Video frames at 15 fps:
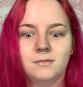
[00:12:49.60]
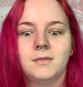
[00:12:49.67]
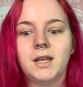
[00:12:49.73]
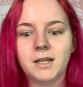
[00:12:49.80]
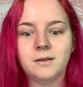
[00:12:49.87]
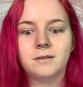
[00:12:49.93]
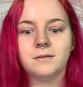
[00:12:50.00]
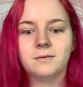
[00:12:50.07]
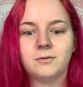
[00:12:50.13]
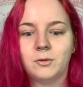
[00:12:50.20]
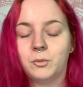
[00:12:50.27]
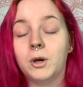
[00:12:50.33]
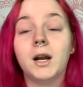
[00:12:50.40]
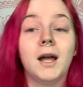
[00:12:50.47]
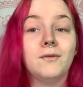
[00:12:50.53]
like, from
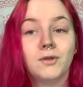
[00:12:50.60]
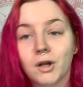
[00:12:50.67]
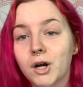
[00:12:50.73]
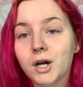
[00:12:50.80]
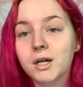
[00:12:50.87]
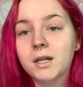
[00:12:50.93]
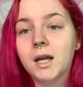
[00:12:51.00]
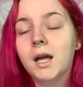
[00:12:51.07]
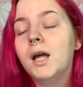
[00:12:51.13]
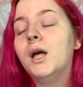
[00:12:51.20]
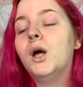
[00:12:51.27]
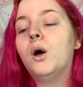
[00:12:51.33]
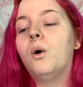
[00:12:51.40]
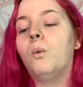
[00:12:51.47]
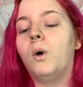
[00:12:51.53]
what I've learned,
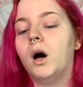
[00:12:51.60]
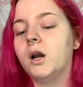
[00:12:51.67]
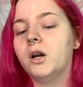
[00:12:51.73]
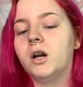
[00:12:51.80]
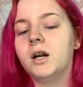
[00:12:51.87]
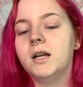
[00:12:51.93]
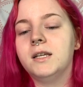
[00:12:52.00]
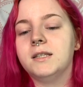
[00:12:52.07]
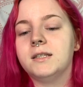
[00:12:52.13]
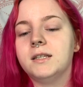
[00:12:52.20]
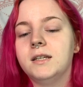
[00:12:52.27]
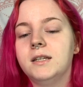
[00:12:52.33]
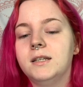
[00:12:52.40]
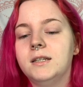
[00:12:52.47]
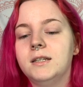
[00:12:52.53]
water is
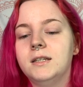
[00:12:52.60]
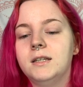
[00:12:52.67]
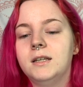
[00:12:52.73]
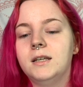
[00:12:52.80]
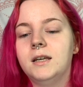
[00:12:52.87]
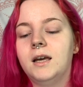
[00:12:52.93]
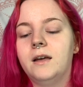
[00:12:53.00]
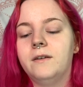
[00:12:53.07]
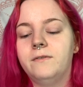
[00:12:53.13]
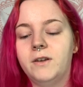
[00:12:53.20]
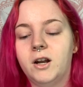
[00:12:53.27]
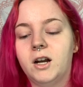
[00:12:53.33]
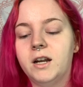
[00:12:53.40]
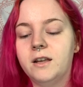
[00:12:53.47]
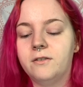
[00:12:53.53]
a
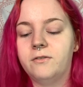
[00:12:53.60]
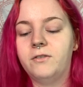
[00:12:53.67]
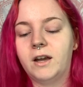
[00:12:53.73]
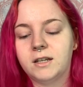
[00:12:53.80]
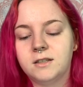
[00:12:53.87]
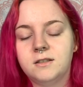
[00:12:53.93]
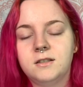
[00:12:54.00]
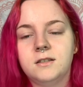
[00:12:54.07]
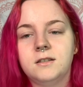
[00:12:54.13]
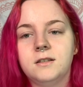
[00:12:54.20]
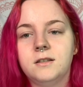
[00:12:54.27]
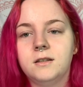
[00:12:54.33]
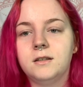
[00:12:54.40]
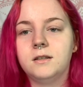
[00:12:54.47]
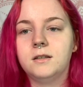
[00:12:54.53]
very
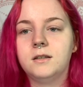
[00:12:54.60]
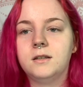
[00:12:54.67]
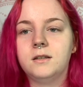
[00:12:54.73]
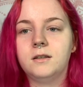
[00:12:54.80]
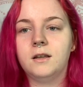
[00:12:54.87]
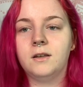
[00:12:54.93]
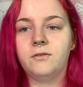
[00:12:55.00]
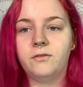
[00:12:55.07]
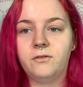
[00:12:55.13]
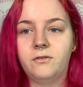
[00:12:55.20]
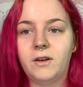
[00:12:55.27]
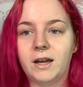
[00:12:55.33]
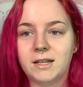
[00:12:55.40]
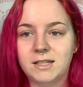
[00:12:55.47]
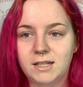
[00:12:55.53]

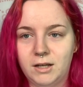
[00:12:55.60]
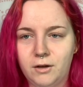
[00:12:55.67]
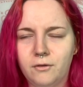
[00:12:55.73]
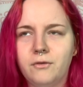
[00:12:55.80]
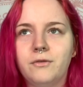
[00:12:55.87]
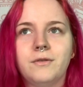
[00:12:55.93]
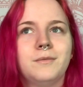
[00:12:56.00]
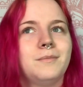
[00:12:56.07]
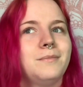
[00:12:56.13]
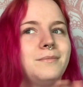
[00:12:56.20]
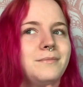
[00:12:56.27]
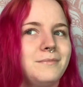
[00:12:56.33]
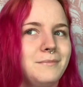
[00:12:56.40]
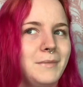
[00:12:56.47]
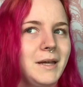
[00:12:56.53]
effective
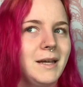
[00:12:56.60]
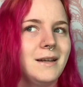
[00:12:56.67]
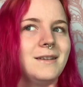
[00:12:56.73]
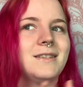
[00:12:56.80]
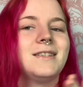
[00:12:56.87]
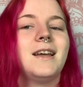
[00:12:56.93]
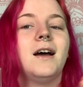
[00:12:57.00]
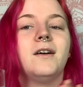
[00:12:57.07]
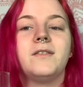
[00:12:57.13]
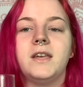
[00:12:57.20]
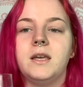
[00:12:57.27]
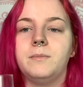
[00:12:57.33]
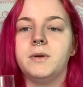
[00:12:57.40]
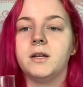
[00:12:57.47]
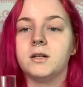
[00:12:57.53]
means of
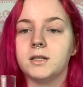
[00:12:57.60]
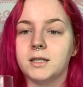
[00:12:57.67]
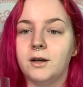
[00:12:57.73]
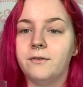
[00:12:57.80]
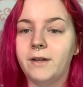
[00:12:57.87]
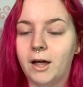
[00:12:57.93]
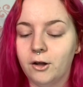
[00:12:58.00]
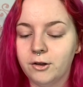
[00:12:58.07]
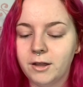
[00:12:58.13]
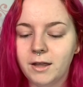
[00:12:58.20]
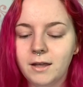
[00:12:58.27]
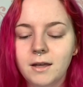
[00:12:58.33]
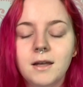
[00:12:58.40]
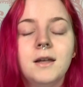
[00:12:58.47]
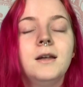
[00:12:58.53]
keeping yourself
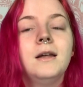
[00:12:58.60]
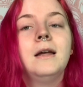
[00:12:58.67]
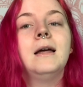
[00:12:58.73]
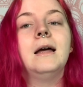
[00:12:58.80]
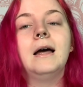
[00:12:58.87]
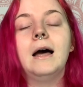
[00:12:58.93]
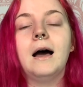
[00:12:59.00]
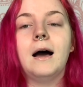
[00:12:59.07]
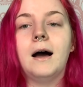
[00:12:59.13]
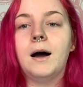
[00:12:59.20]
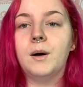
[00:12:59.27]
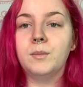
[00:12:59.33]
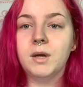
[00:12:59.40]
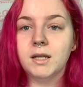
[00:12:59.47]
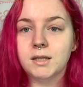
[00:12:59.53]
healthy.
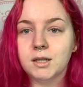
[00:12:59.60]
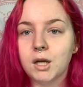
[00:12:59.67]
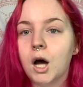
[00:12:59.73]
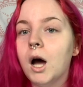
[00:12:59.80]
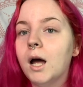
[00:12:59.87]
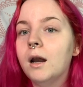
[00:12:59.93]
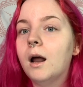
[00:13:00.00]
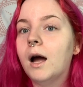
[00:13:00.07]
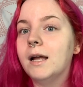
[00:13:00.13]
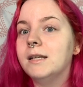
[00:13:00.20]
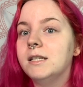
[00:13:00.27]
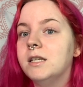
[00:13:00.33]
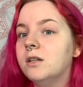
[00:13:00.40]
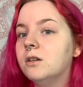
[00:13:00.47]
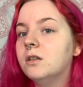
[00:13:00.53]
It's not
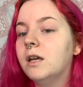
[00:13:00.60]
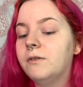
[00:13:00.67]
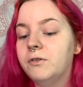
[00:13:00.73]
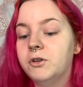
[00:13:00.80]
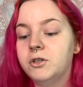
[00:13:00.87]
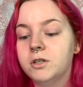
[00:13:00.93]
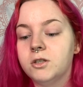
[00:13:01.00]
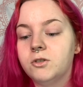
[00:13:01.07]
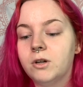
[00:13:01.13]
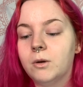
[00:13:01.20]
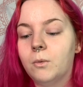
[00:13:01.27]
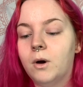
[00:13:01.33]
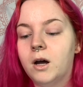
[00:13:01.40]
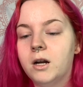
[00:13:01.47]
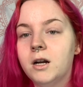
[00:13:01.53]
ideal if you just
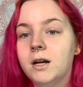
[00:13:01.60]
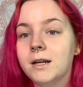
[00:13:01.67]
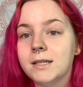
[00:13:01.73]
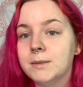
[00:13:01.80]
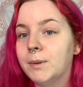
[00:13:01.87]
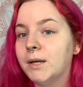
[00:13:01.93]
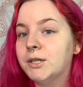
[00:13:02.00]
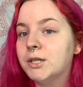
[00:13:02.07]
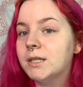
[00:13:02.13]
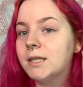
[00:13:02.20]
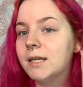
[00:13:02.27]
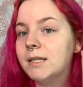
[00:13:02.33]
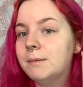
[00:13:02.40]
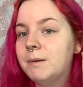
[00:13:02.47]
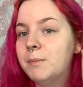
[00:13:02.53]
drink water and expect your
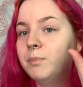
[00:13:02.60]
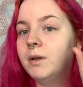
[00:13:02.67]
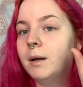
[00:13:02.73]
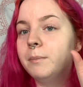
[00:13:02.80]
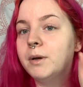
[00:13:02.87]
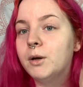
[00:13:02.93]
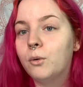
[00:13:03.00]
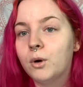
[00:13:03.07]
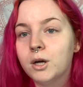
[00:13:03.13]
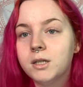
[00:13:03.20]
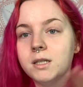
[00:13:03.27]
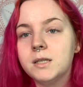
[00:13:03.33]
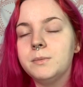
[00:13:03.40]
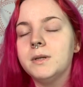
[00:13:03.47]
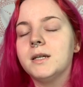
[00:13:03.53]
skin to be plump and
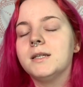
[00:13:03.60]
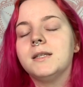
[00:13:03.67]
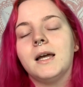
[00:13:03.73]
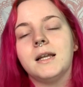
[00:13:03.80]
gorgeous, because